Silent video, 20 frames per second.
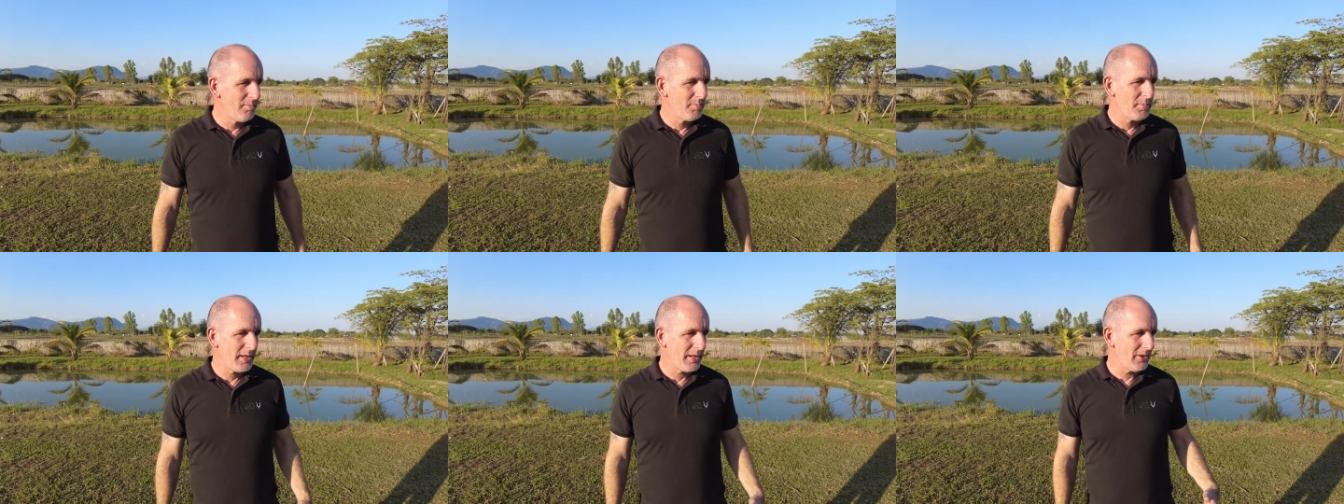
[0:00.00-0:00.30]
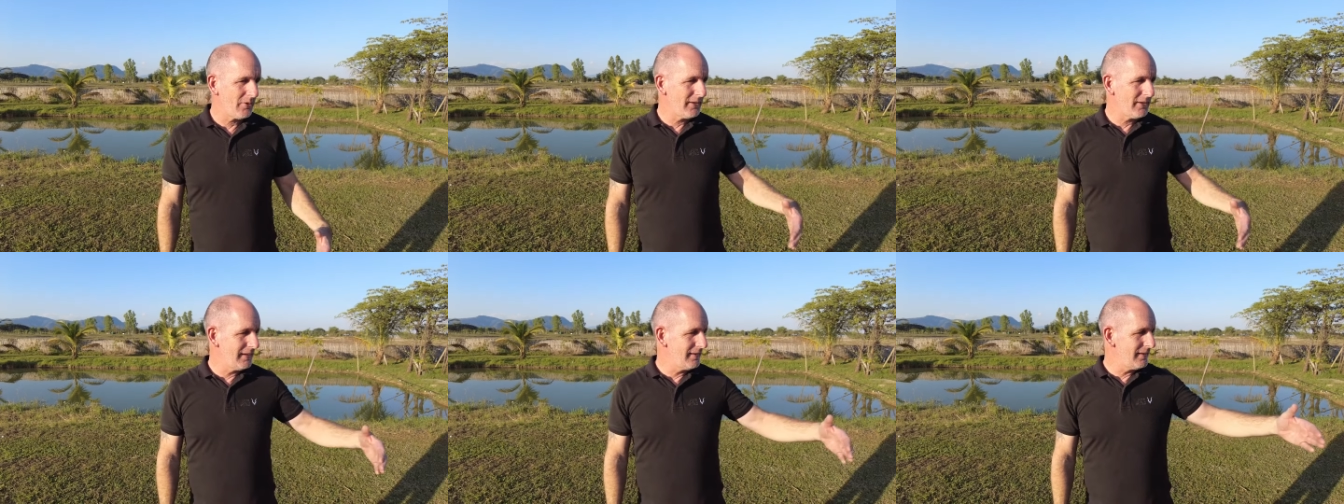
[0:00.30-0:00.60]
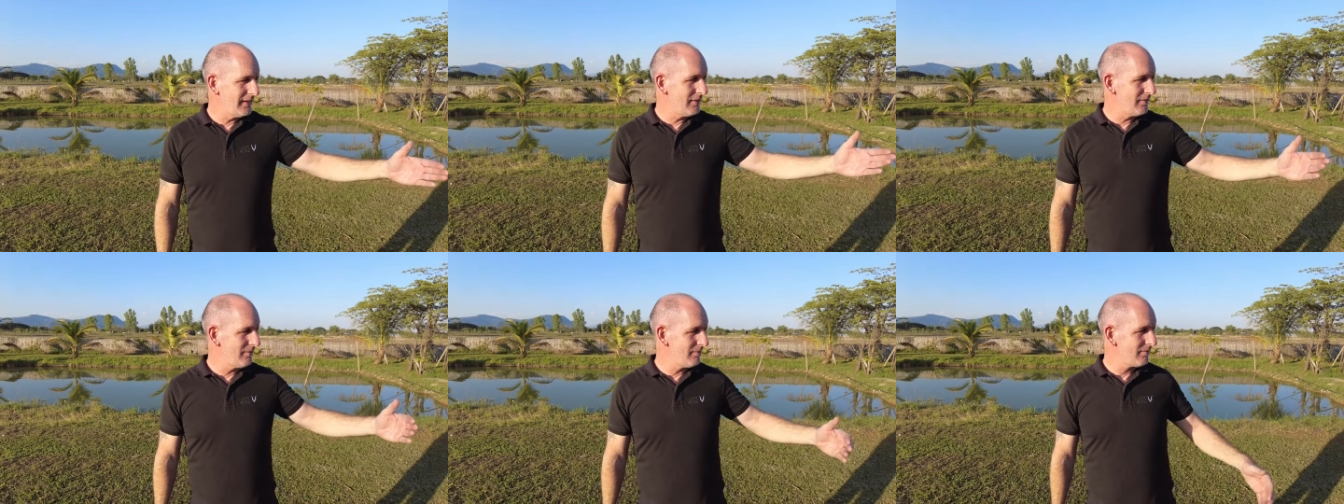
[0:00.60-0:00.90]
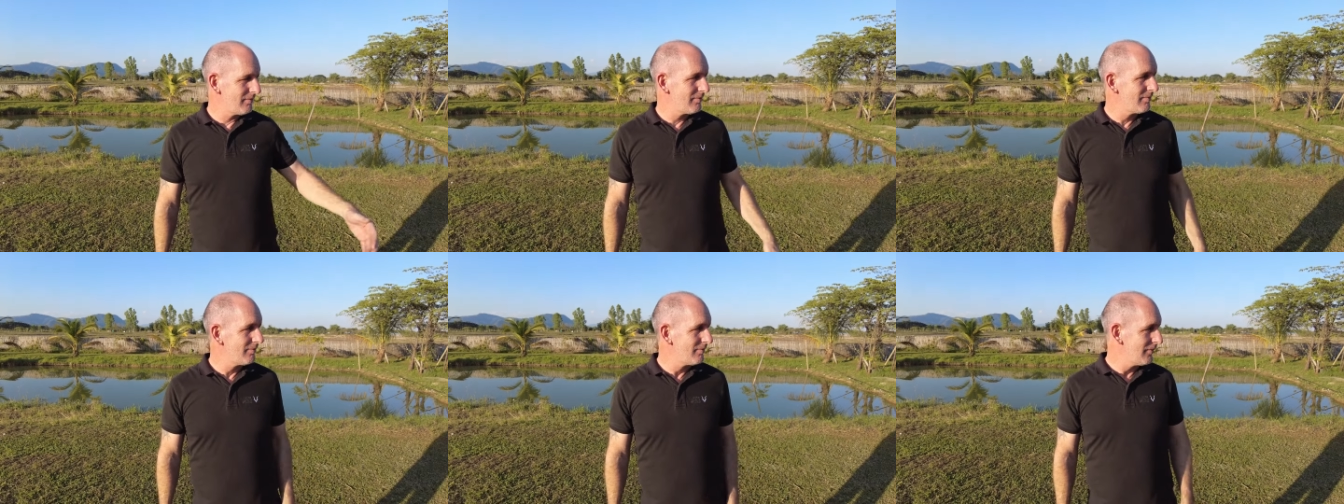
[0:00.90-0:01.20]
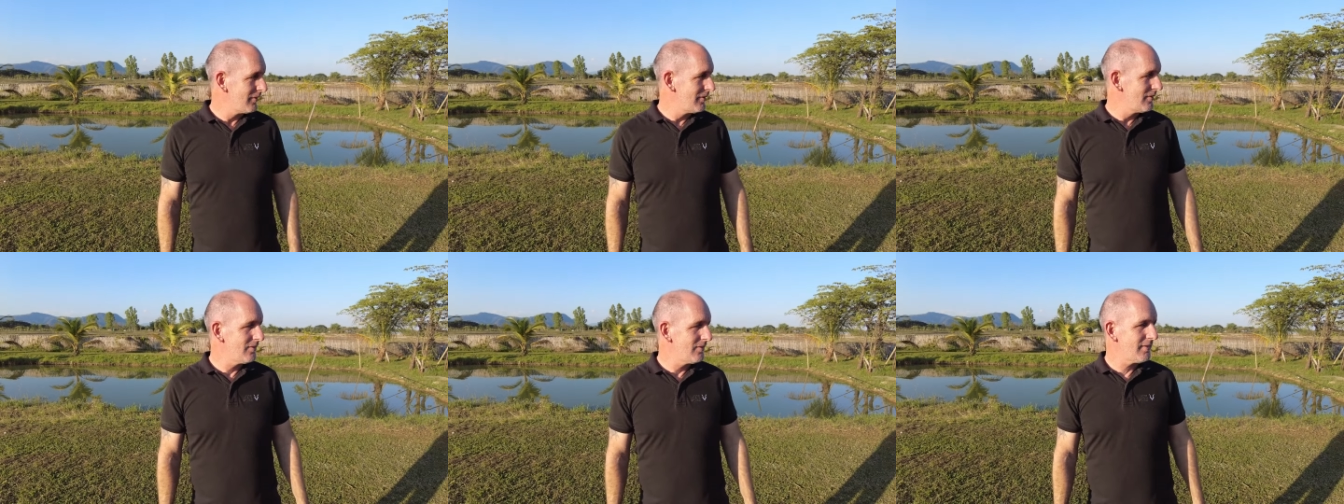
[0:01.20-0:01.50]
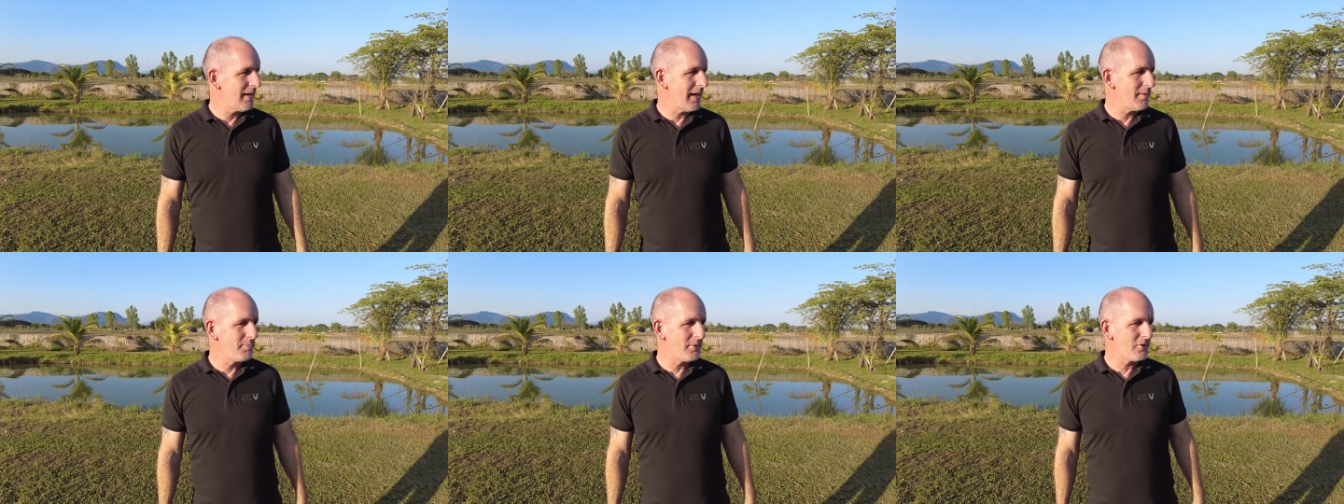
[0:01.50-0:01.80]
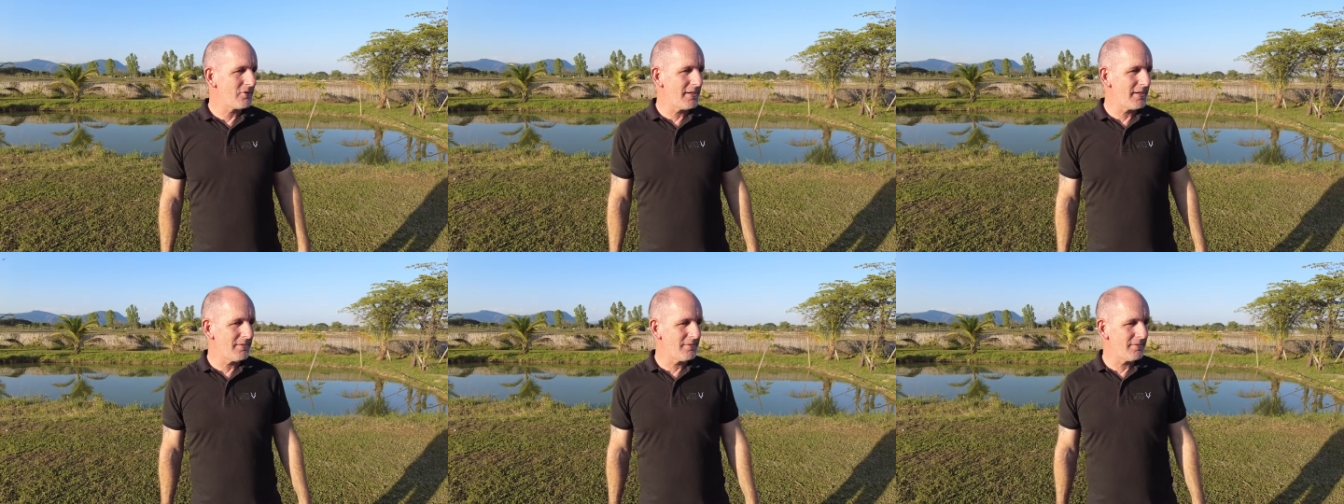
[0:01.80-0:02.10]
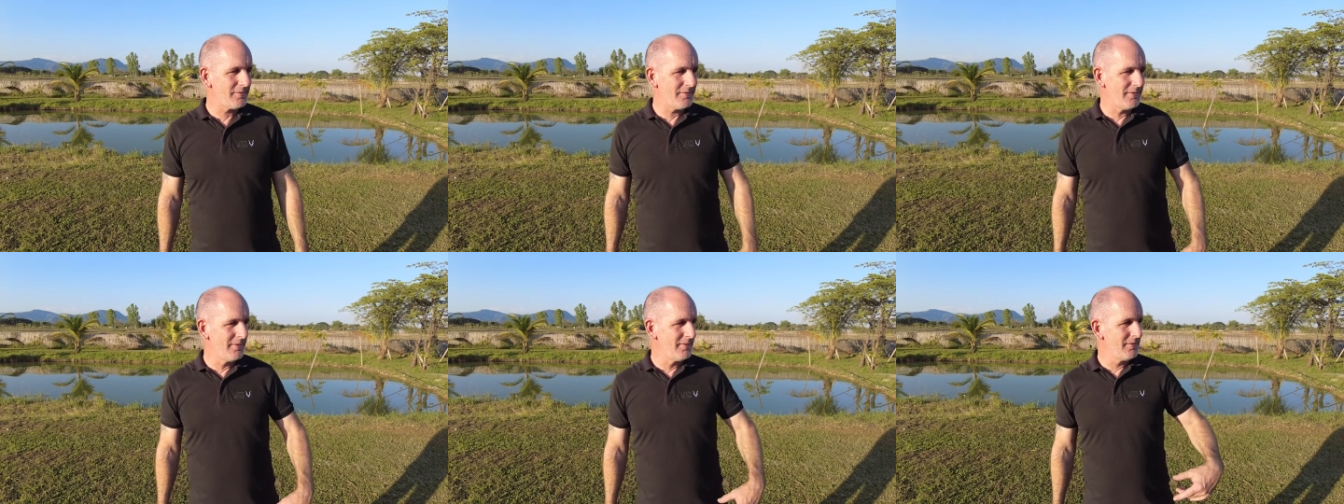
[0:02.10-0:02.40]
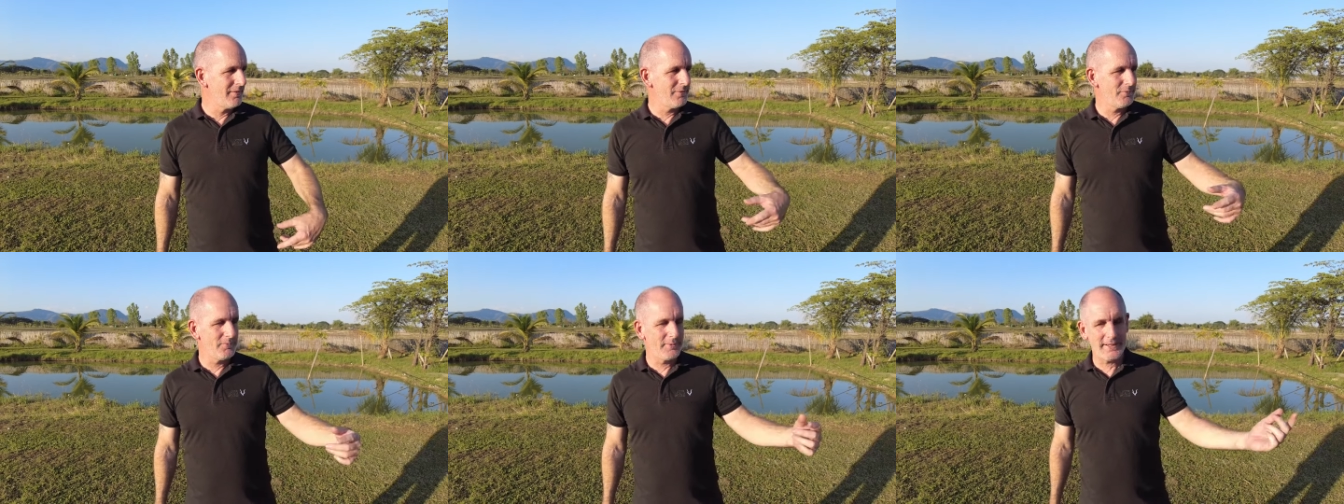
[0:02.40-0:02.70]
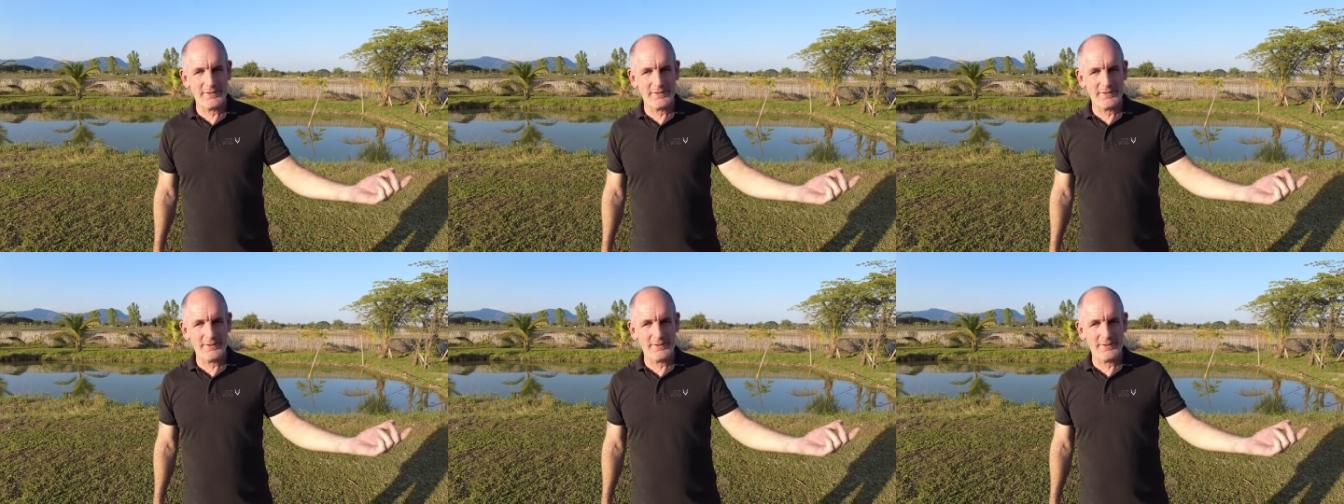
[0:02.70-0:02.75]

But it only did 10%.